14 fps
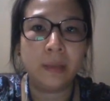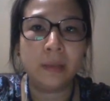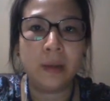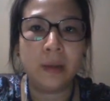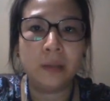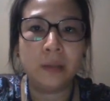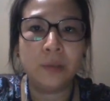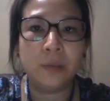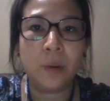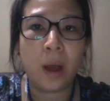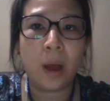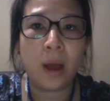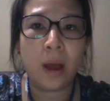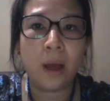Yeah? So
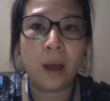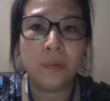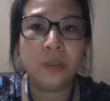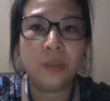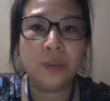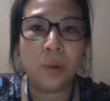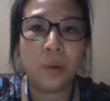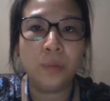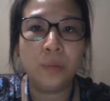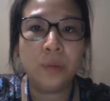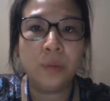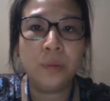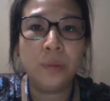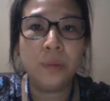I will show you